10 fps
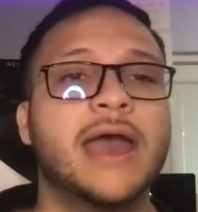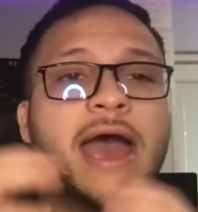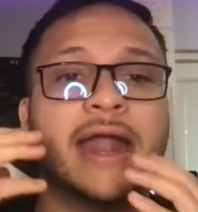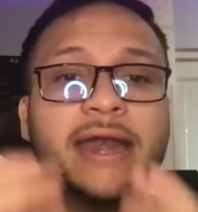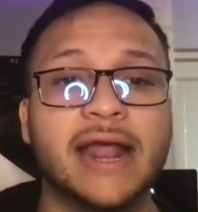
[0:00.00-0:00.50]

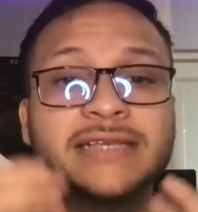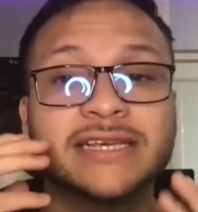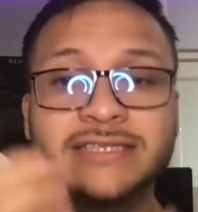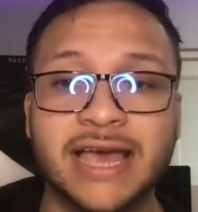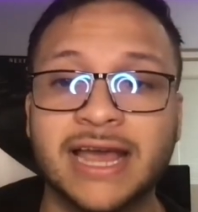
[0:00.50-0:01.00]
And that's
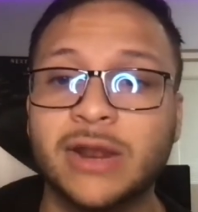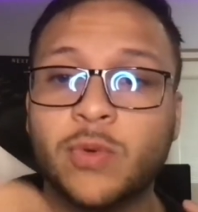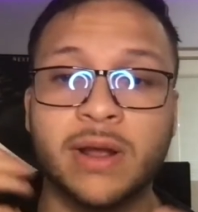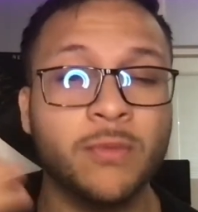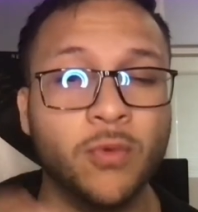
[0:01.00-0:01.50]
exactly what
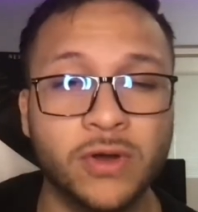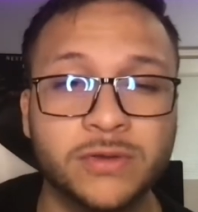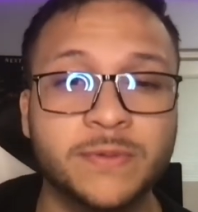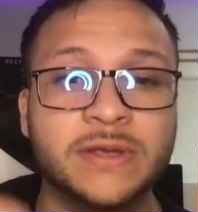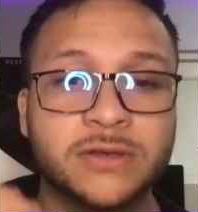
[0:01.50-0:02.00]
I'm going to
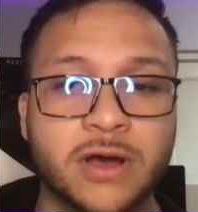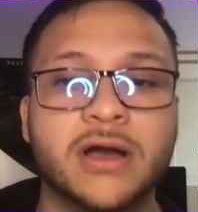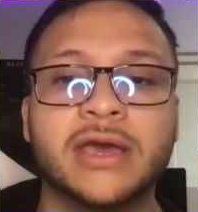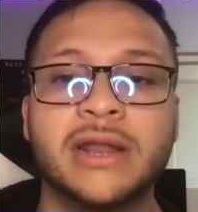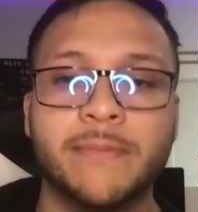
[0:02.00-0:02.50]
be
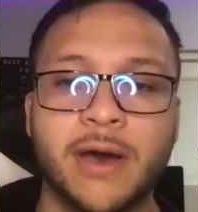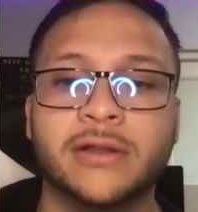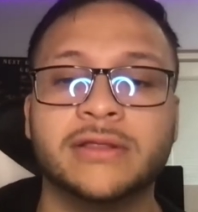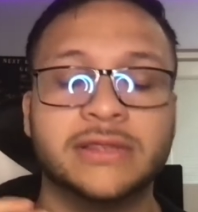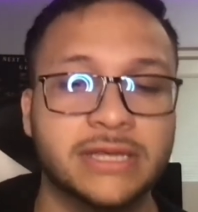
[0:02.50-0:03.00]
talking about
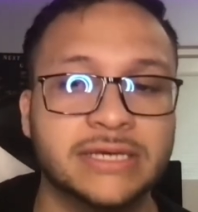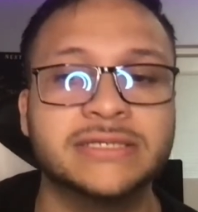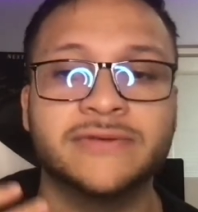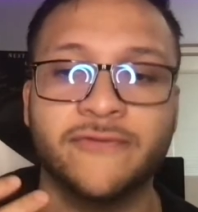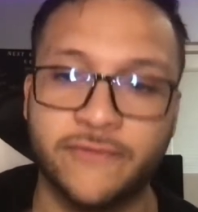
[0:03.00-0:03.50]
in
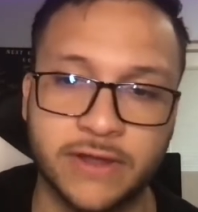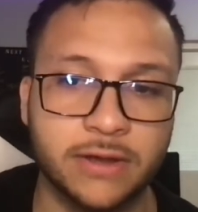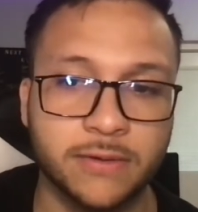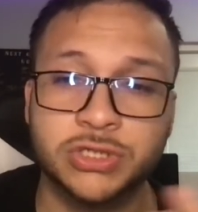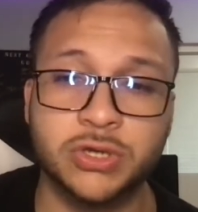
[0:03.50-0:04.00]
this video.
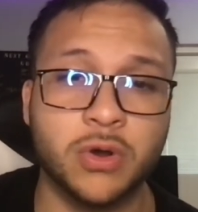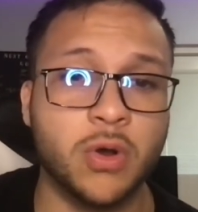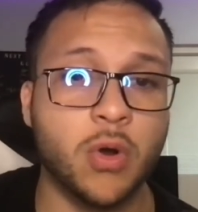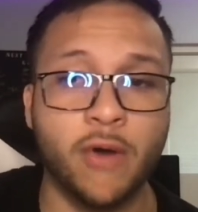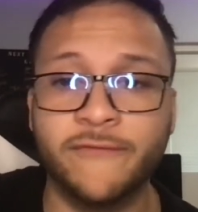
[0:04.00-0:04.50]

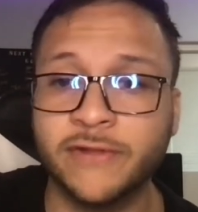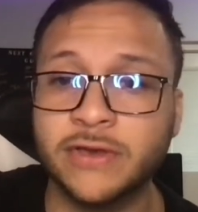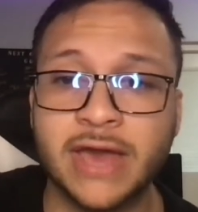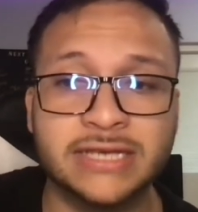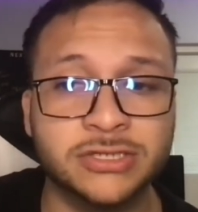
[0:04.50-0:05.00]
So hopefully
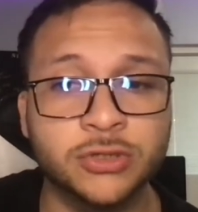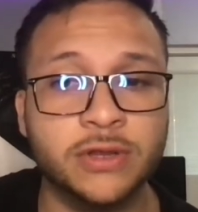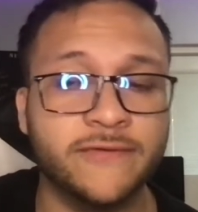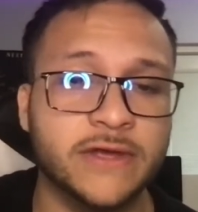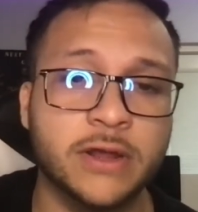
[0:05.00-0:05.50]
you guys enjoyed the
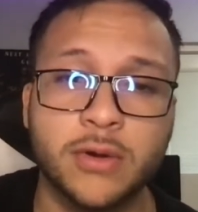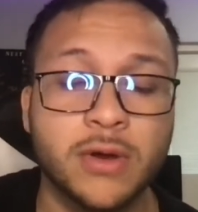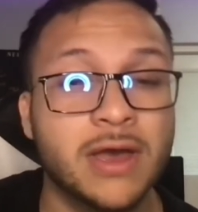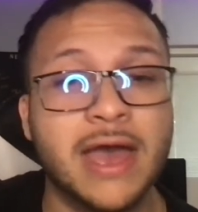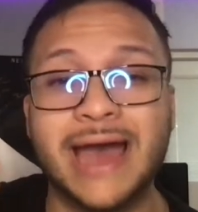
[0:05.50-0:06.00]
video,
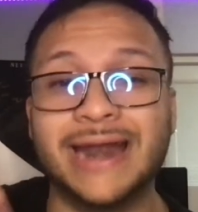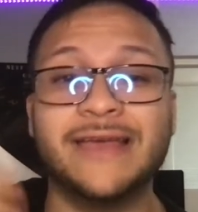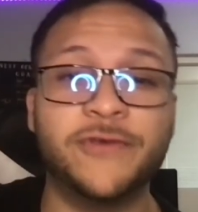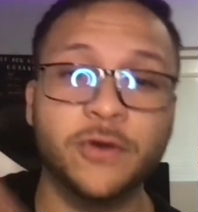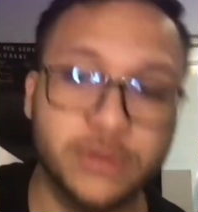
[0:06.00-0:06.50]
and
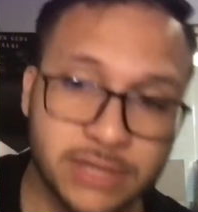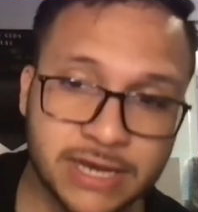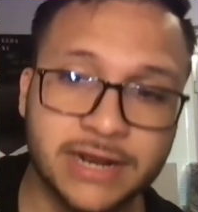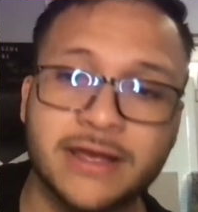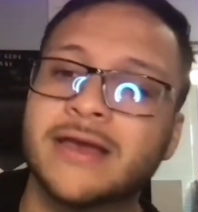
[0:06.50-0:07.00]
if you
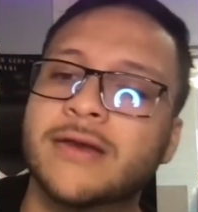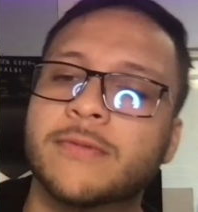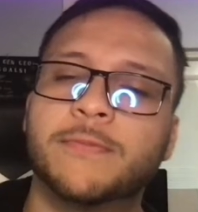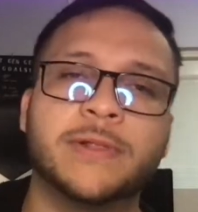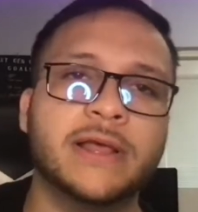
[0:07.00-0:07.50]
did,
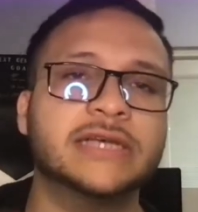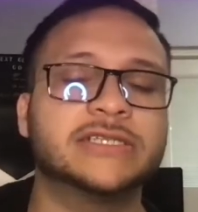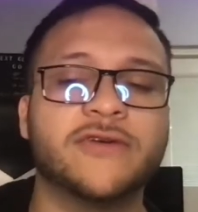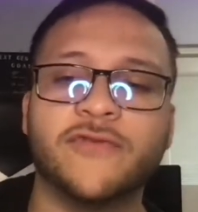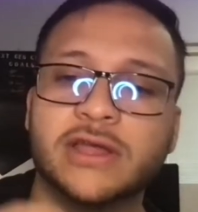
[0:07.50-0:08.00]
please
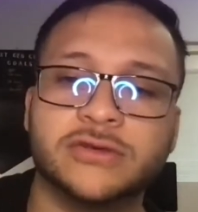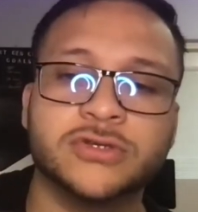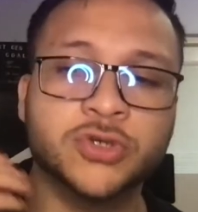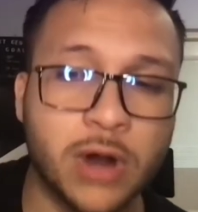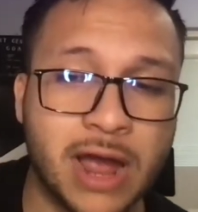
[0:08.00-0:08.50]
don't forget to
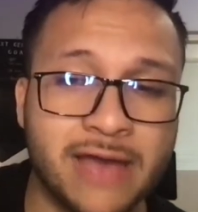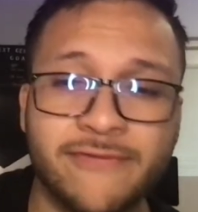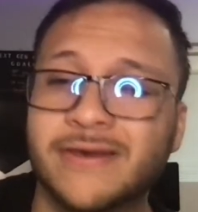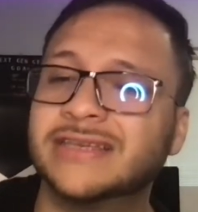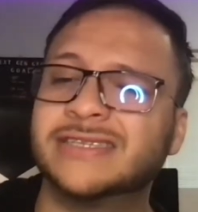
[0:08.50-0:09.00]
subscribe,
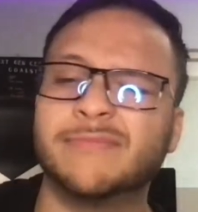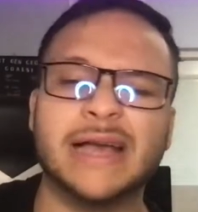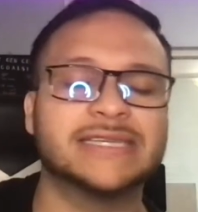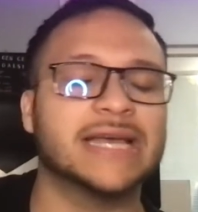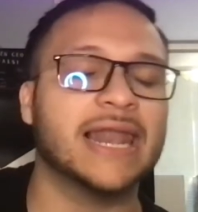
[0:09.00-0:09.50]

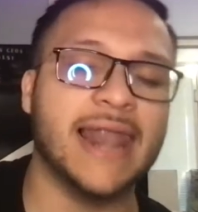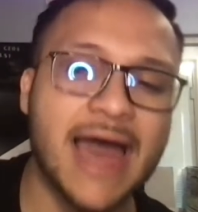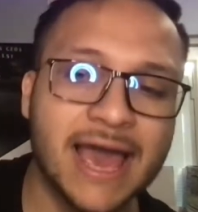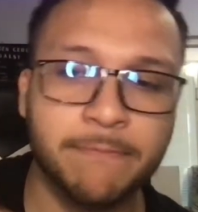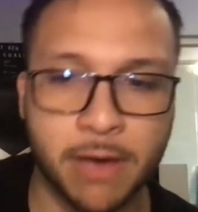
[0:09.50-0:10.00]
smash the
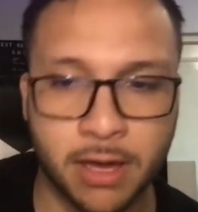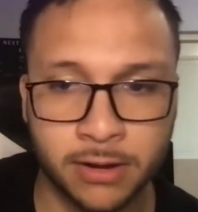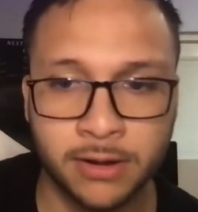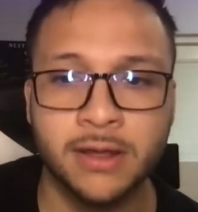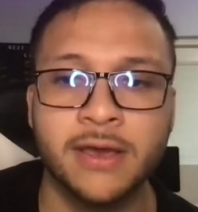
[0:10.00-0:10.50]
like
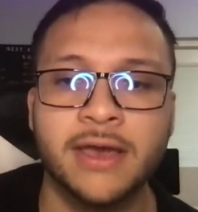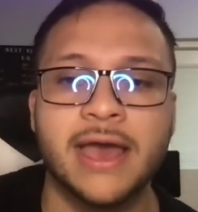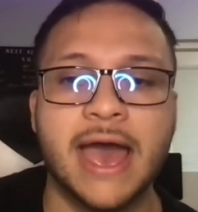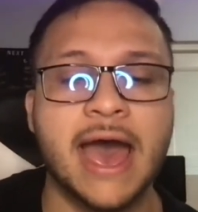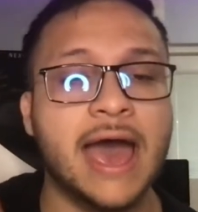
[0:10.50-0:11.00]
button,
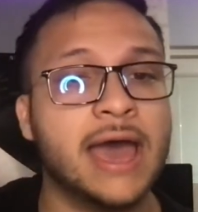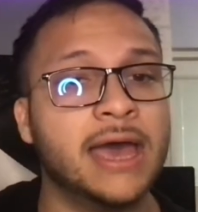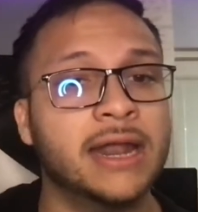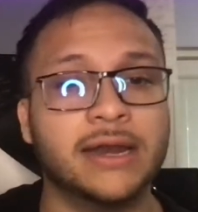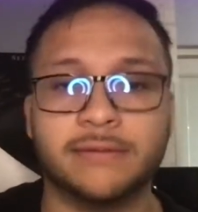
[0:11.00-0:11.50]

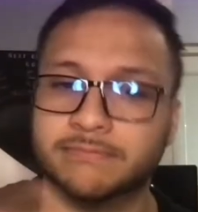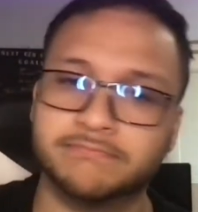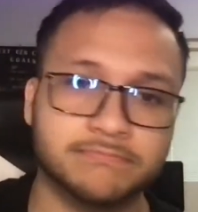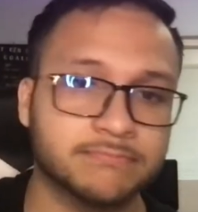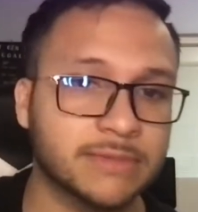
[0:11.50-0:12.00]
and
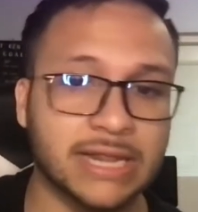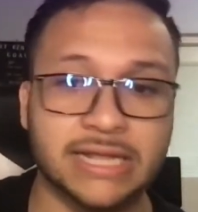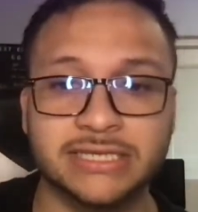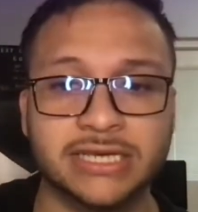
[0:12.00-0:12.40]
let's get